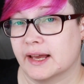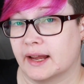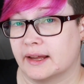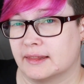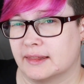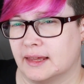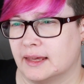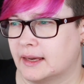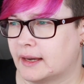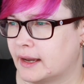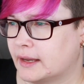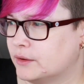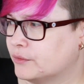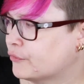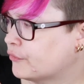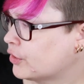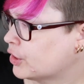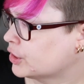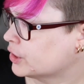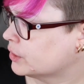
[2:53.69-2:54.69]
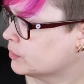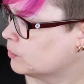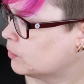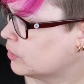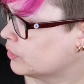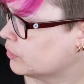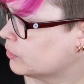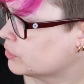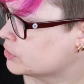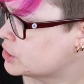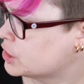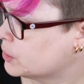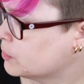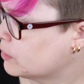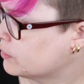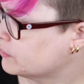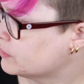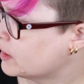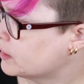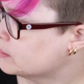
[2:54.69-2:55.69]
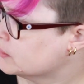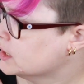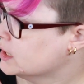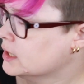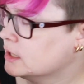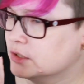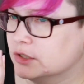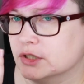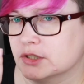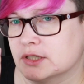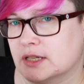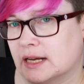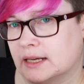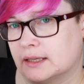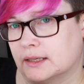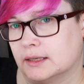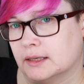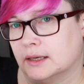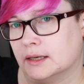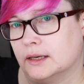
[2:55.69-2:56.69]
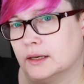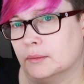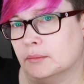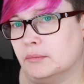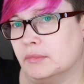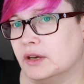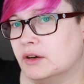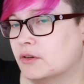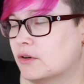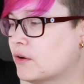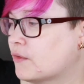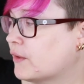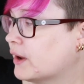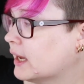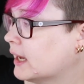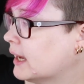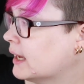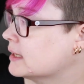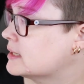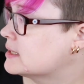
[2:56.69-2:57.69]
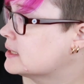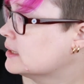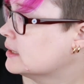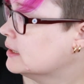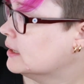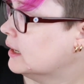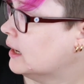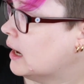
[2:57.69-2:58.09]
I think I inverted 1 or 2 of them, just like mirroring it,